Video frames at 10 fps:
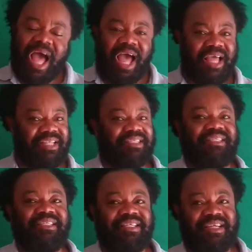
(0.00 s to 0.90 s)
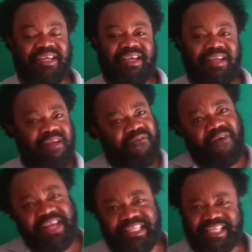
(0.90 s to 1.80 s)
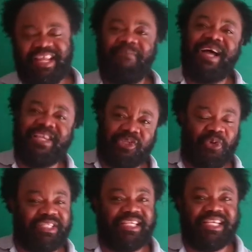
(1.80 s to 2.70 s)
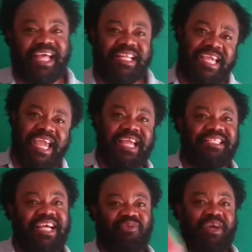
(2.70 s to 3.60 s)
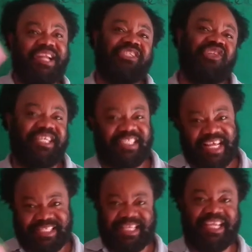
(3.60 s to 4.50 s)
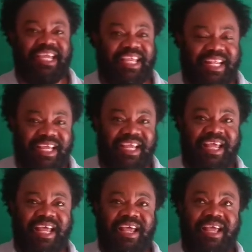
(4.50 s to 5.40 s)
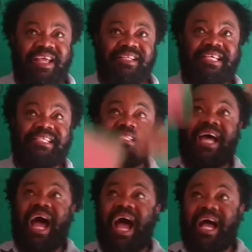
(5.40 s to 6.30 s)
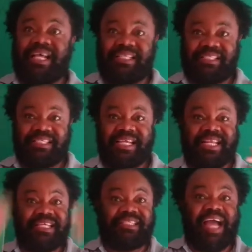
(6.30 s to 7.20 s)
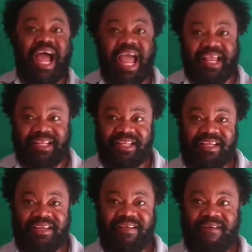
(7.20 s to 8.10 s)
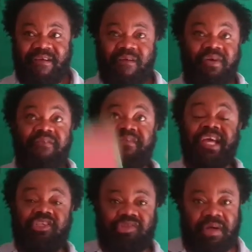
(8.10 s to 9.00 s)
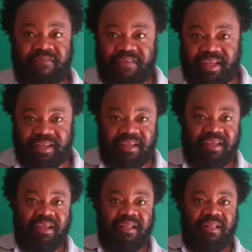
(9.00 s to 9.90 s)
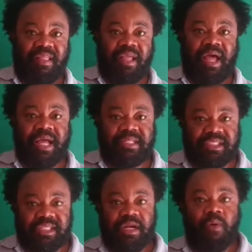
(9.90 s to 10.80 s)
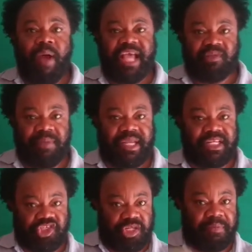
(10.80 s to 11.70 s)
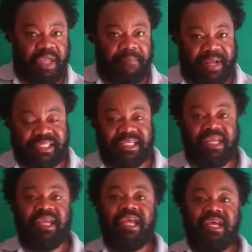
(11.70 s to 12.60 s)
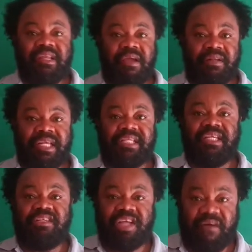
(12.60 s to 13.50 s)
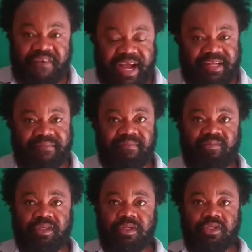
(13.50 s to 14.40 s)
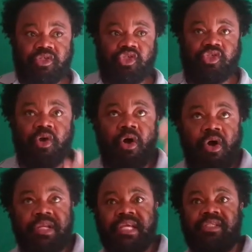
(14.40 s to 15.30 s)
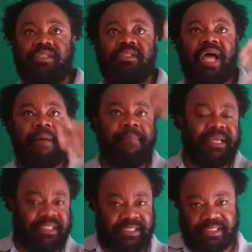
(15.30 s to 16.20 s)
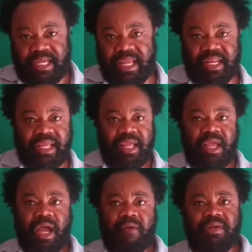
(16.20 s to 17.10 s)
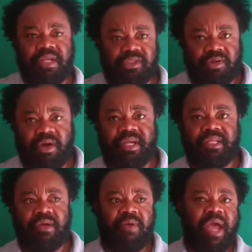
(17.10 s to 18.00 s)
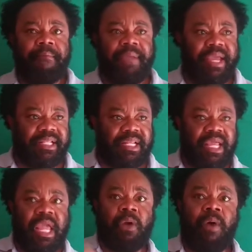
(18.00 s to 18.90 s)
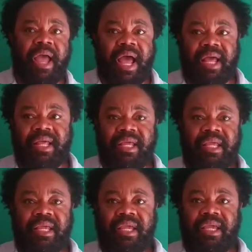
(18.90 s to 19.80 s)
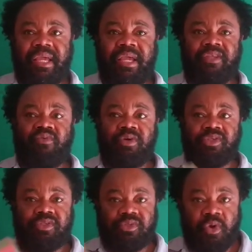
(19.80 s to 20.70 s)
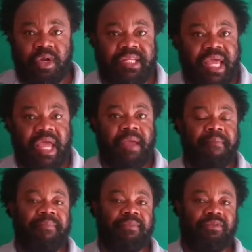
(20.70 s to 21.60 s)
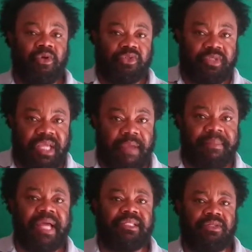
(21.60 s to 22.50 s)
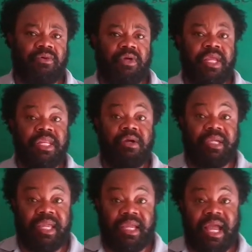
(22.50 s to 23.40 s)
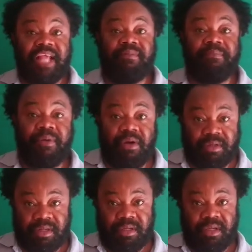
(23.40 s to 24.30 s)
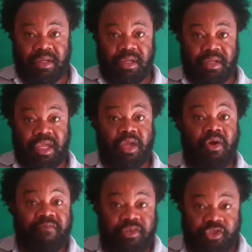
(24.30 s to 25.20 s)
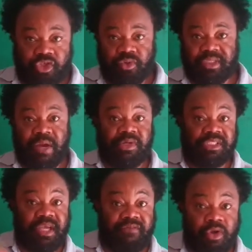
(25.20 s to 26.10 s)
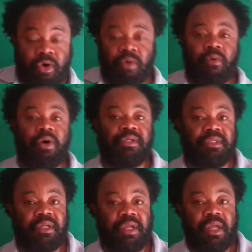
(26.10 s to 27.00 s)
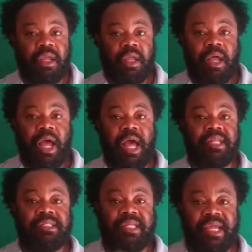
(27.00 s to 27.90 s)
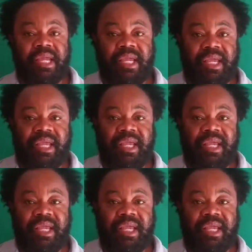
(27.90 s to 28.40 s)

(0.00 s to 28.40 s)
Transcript: And the funny thing about this whole thing is that the angels were rejoicing and singing. The stars in the sky revealed something. And these three wise men, the sheep keepers, the shepherd, saw this amazing thing. And when they saw it, they were amazed and they inquired. It was told to them that, you know, a new king had been born, king of the Jews that would save the whole world. And they